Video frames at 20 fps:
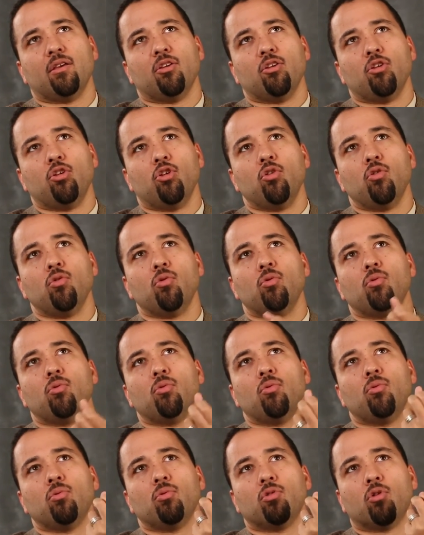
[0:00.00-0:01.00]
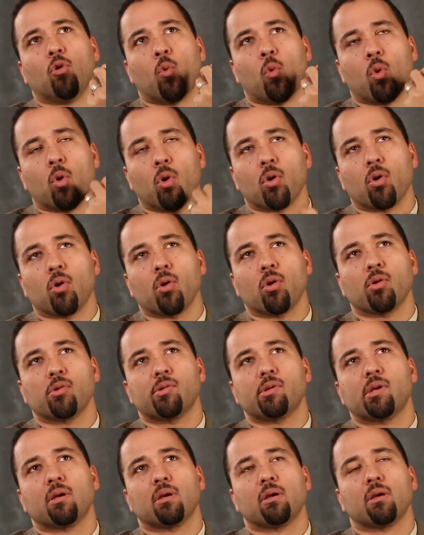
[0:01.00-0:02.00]
You, the
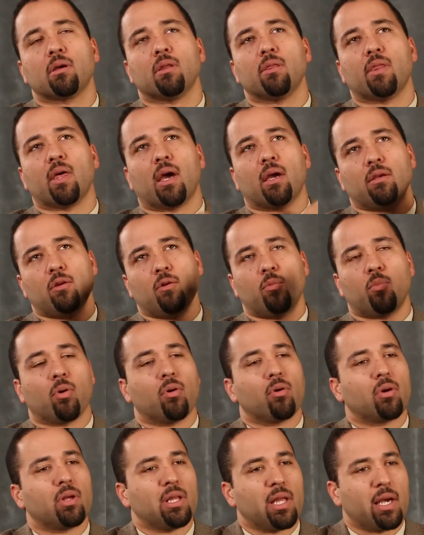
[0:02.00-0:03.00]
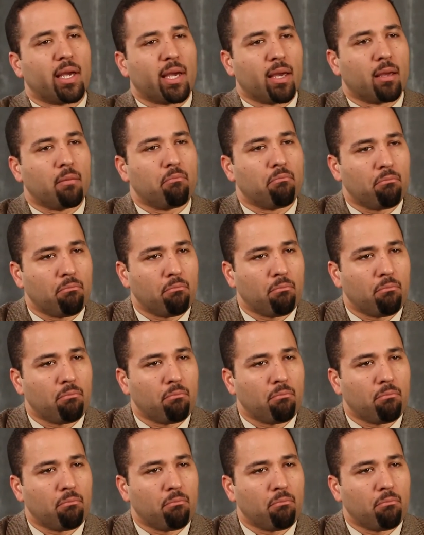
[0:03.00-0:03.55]
word that you proclaim,